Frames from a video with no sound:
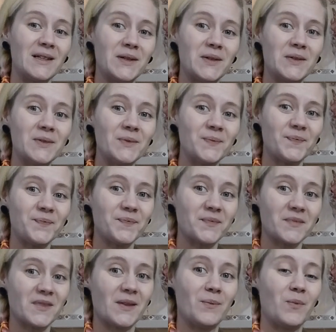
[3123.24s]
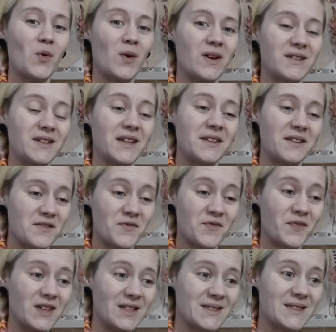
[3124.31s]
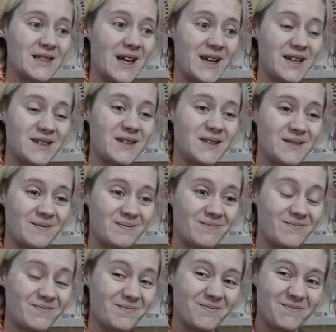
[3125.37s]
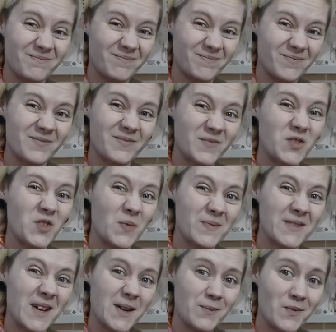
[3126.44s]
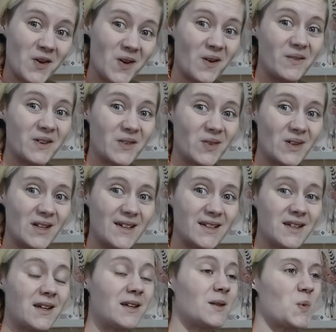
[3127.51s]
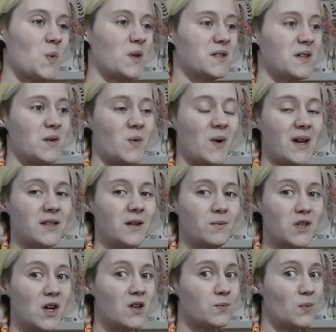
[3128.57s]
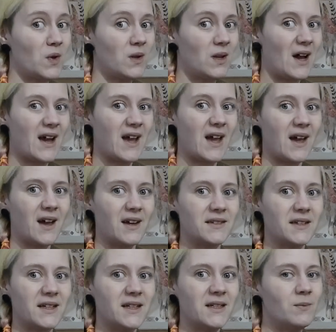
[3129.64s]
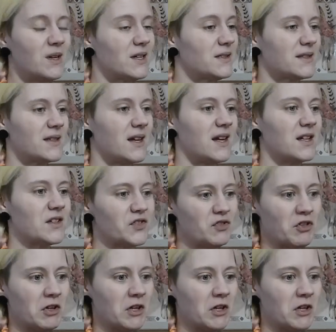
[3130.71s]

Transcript: you more that it feels like some type of acrylic. It was a random yarn ball I had in my stash